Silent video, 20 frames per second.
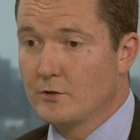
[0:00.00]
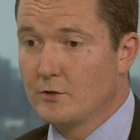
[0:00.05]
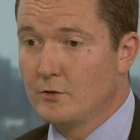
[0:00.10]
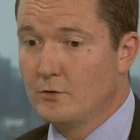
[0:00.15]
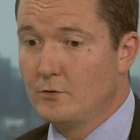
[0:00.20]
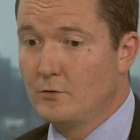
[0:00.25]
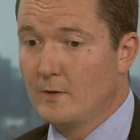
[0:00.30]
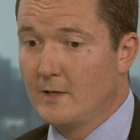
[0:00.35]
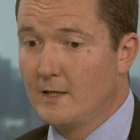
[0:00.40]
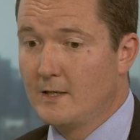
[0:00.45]

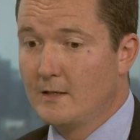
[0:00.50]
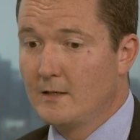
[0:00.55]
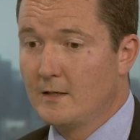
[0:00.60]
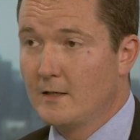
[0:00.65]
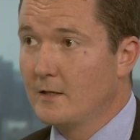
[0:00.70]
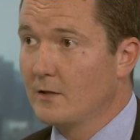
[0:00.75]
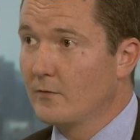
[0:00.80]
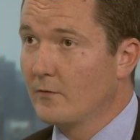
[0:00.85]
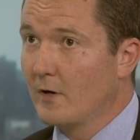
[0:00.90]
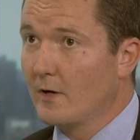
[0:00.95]

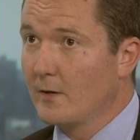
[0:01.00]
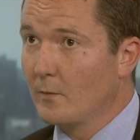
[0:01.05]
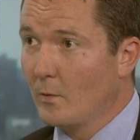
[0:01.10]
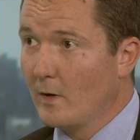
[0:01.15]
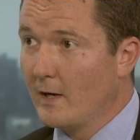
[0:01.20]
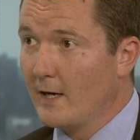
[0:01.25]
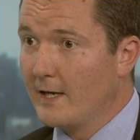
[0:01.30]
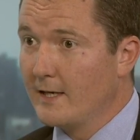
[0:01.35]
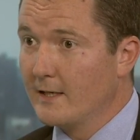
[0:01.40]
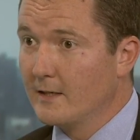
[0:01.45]
in the right
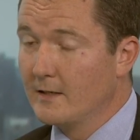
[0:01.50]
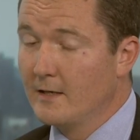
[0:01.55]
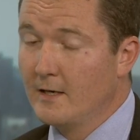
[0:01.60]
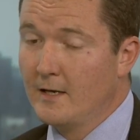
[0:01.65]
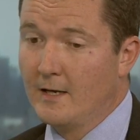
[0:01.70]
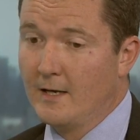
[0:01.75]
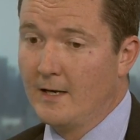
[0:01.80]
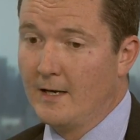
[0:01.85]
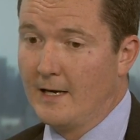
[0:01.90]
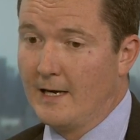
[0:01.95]
way. And
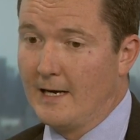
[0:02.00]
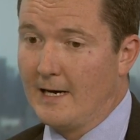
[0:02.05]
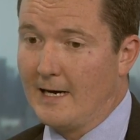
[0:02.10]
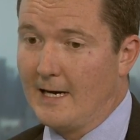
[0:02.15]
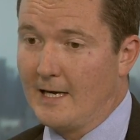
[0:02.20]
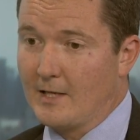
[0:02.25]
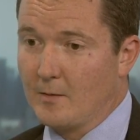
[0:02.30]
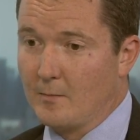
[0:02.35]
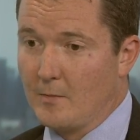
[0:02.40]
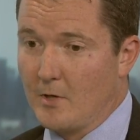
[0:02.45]

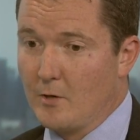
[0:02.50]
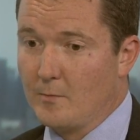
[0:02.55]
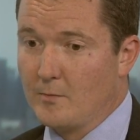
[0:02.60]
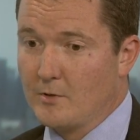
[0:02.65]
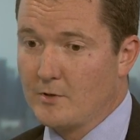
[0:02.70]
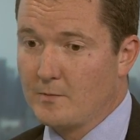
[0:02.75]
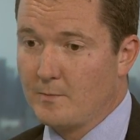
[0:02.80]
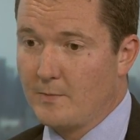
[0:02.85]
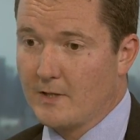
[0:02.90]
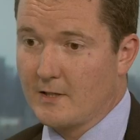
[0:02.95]
at the
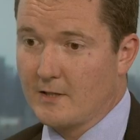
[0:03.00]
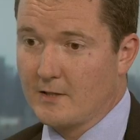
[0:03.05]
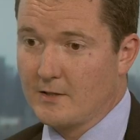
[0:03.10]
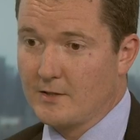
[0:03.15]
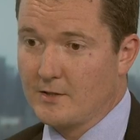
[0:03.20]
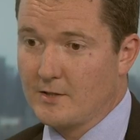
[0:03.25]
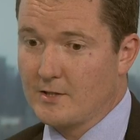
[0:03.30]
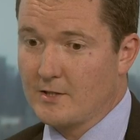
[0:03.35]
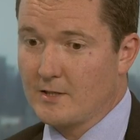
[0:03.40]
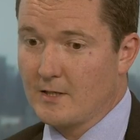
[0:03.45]
moment,
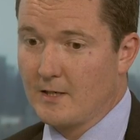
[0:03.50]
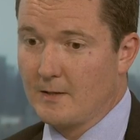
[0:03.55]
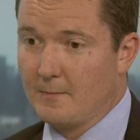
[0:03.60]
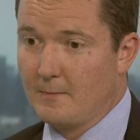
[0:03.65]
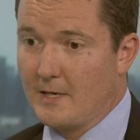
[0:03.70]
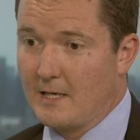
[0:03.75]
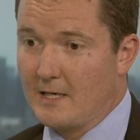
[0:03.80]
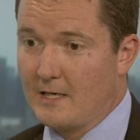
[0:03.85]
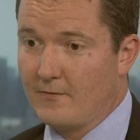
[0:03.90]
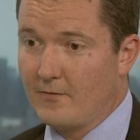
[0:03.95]
because
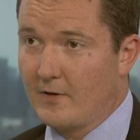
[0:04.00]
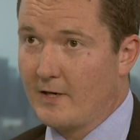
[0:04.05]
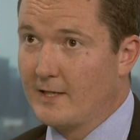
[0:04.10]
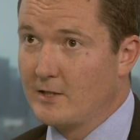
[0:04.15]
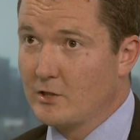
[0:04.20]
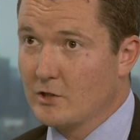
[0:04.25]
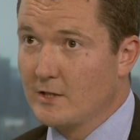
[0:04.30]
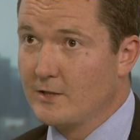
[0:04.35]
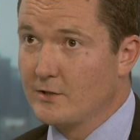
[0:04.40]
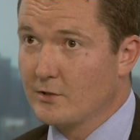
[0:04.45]
many
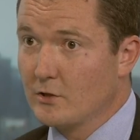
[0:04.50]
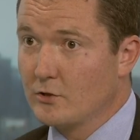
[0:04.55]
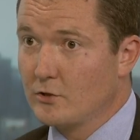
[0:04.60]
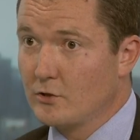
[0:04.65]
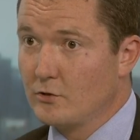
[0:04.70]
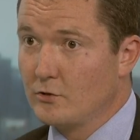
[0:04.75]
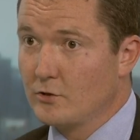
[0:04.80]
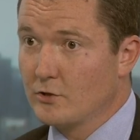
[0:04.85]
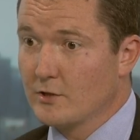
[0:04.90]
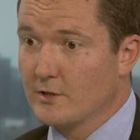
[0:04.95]
financial
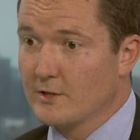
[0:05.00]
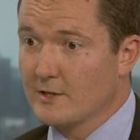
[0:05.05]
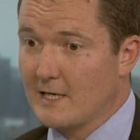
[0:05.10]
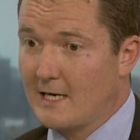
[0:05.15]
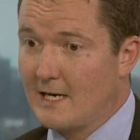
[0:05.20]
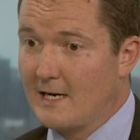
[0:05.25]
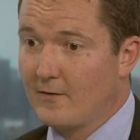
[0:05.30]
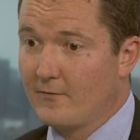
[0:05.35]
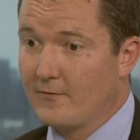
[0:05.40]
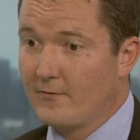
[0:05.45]
institutions
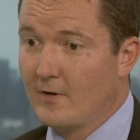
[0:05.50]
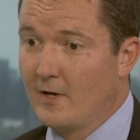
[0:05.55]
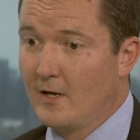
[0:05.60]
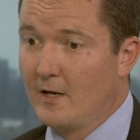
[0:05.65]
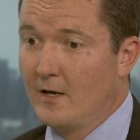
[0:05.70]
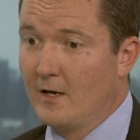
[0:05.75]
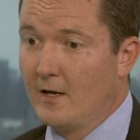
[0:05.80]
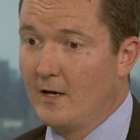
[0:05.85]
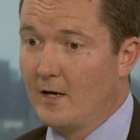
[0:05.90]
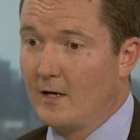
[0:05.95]
have
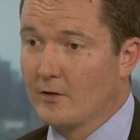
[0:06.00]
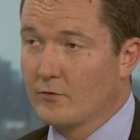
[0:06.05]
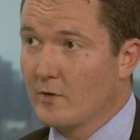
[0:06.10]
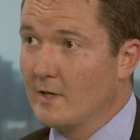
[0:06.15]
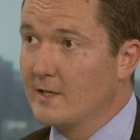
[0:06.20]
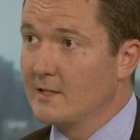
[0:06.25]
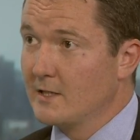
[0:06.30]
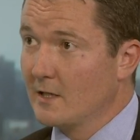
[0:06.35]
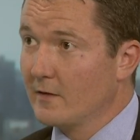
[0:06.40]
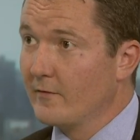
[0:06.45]
a
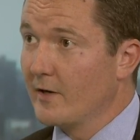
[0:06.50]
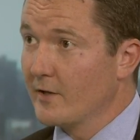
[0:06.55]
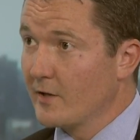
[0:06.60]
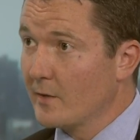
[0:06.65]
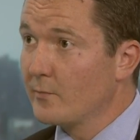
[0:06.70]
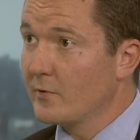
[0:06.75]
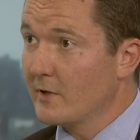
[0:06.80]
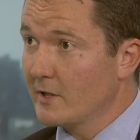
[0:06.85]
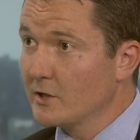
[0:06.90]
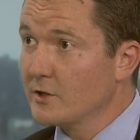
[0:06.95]
great deal of
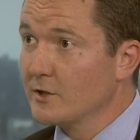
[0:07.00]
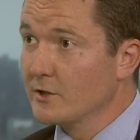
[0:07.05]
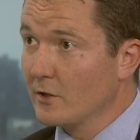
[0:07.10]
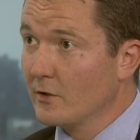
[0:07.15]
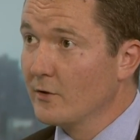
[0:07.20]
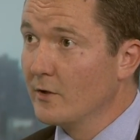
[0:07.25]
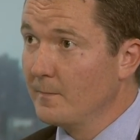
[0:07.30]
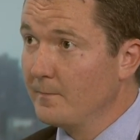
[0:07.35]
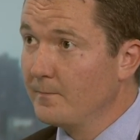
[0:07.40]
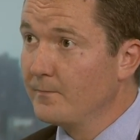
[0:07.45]
other pressures
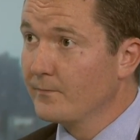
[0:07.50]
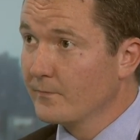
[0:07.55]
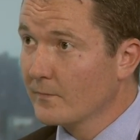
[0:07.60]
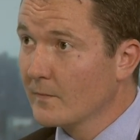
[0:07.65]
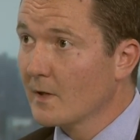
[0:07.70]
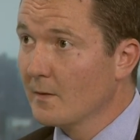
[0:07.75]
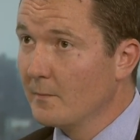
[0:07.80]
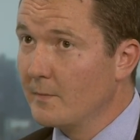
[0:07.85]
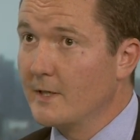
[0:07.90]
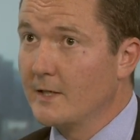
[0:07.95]
on them,
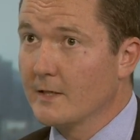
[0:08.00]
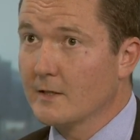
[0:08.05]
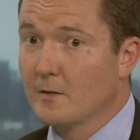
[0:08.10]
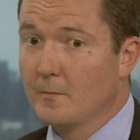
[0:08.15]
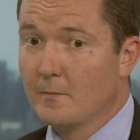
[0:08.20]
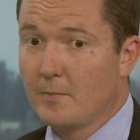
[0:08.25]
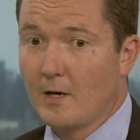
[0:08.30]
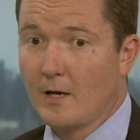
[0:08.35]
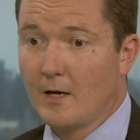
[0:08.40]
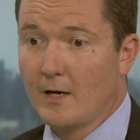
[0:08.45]
be it
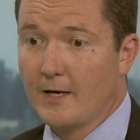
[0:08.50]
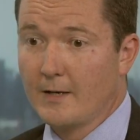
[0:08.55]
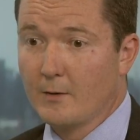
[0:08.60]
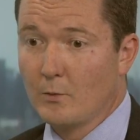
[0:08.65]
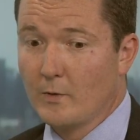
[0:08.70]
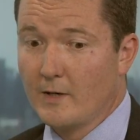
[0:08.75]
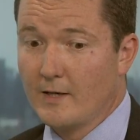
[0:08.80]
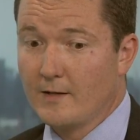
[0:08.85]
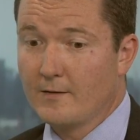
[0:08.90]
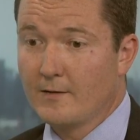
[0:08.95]

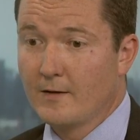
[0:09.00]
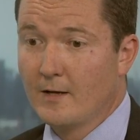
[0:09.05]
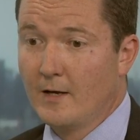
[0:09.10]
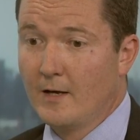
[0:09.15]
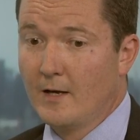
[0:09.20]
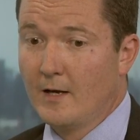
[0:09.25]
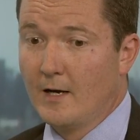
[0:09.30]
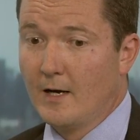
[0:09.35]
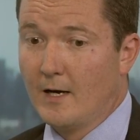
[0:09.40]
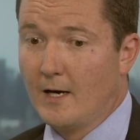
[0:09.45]
complying with
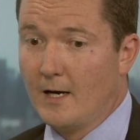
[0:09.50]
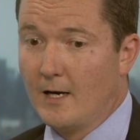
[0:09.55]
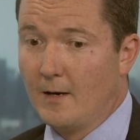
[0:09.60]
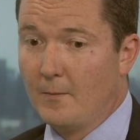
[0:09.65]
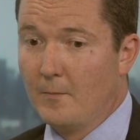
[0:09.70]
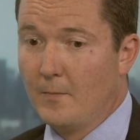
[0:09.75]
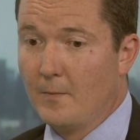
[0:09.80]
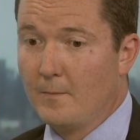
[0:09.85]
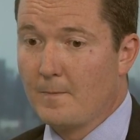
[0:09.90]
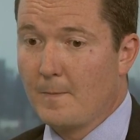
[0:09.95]

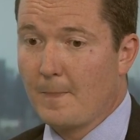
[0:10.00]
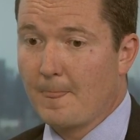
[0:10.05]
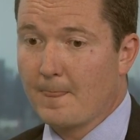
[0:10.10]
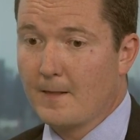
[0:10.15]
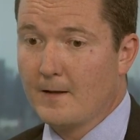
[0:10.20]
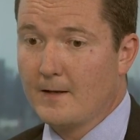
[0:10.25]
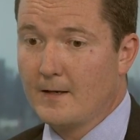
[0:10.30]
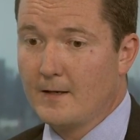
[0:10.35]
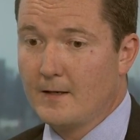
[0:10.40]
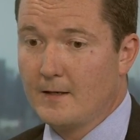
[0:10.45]

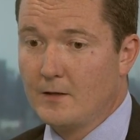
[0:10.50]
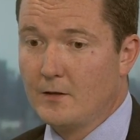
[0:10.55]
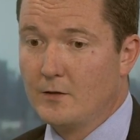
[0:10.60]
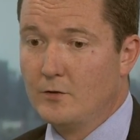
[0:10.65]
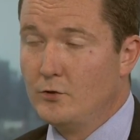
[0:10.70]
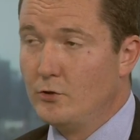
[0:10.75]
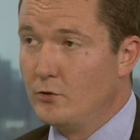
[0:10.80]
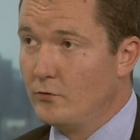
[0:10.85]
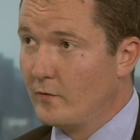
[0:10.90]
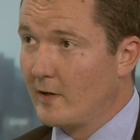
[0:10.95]

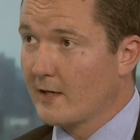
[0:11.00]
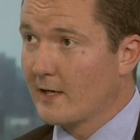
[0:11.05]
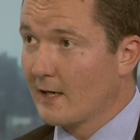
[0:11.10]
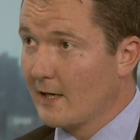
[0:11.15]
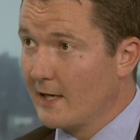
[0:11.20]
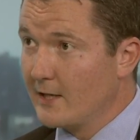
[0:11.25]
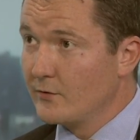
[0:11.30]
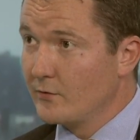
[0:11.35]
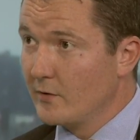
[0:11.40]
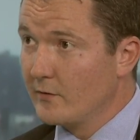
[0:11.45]
new
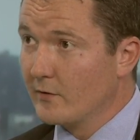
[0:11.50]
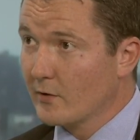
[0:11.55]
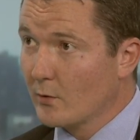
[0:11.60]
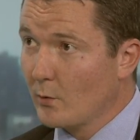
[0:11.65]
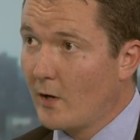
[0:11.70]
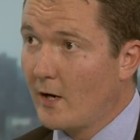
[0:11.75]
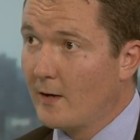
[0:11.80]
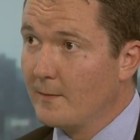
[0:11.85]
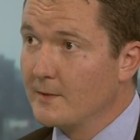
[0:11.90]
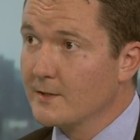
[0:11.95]
regulatory
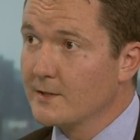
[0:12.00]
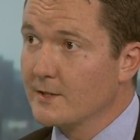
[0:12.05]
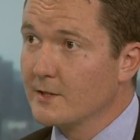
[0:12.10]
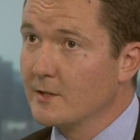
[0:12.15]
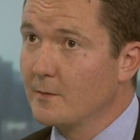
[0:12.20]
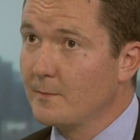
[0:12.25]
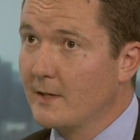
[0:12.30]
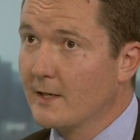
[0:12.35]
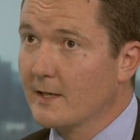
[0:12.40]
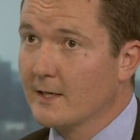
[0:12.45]
requirements
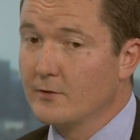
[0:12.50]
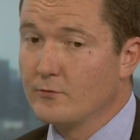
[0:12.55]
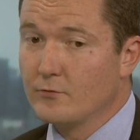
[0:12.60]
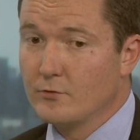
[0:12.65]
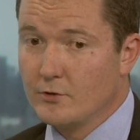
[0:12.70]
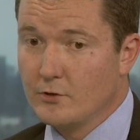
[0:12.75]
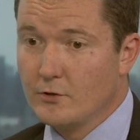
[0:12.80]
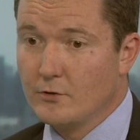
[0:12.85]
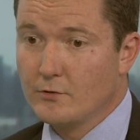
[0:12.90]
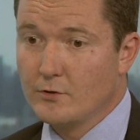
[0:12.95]
that are being
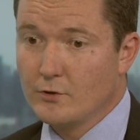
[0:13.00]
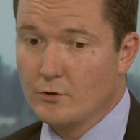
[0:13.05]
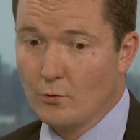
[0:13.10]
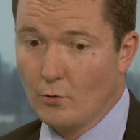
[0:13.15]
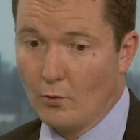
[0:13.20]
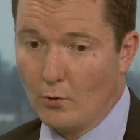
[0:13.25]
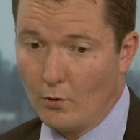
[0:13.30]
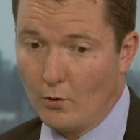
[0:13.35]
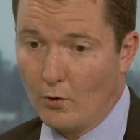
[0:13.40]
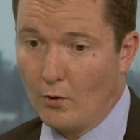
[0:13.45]
introduced
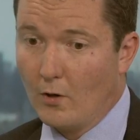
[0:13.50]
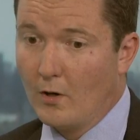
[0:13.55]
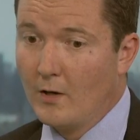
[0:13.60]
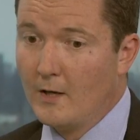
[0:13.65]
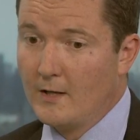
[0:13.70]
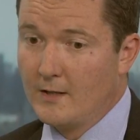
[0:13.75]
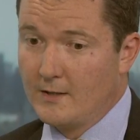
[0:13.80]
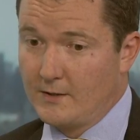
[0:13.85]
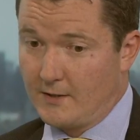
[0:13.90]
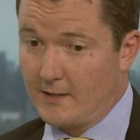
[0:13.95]
or
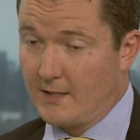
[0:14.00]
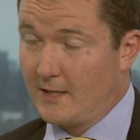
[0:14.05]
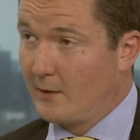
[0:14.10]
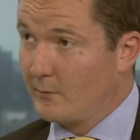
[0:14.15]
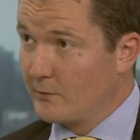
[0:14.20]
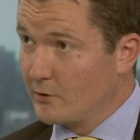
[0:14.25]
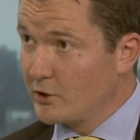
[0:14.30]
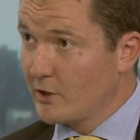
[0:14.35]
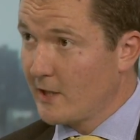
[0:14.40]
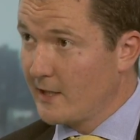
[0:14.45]

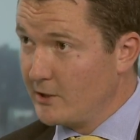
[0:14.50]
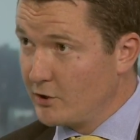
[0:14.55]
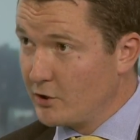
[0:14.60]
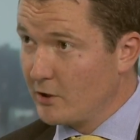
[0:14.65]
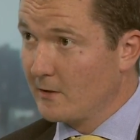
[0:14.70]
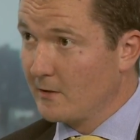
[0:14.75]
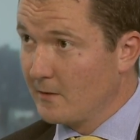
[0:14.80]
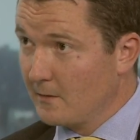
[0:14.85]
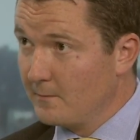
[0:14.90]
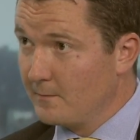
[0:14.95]
dealing with
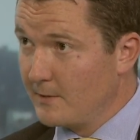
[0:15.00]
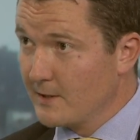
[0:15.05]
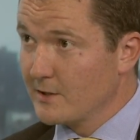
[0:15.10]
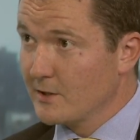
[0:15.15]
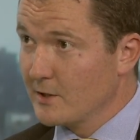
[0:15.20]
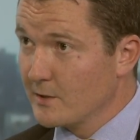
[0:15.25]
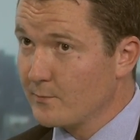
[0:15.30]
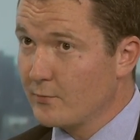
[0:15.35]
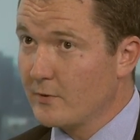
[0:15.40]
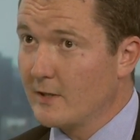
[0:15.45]
changing
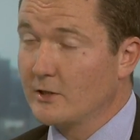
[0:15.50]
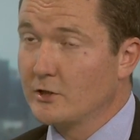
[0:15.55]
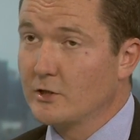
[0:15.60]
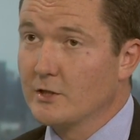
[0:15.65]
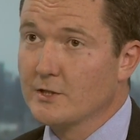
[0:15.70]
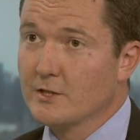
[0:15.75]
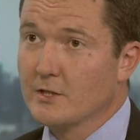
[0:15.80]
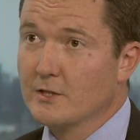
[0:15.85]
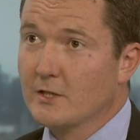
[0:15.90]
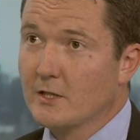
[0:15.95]
business
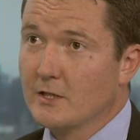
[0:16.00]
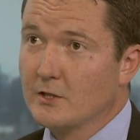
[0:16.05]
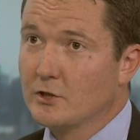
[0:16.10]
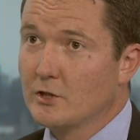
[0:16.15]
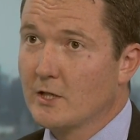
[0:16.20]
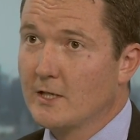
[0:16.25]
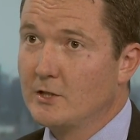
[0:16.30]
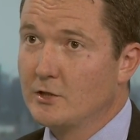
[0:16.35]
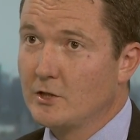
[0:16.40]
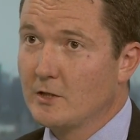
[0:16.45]
pressures and
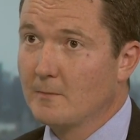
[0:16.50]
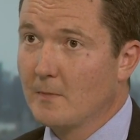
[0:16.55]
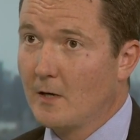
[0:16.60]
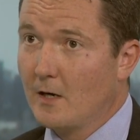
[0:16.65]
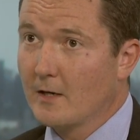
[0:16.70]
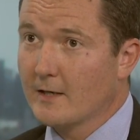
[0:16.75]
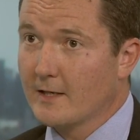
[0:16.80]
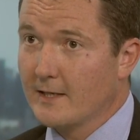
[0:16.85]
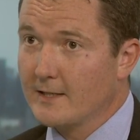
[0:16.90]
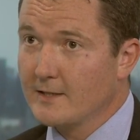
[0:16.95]
changing
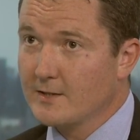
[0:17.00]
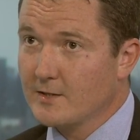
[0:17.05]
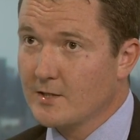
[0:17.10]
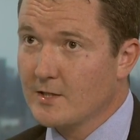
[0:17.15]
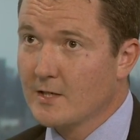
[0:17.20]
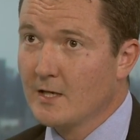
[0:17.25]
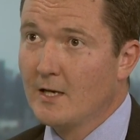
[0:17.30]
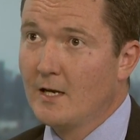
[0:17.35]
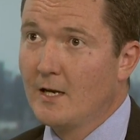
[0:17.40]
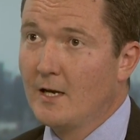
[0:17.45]

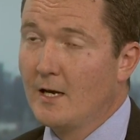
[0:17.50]
markets,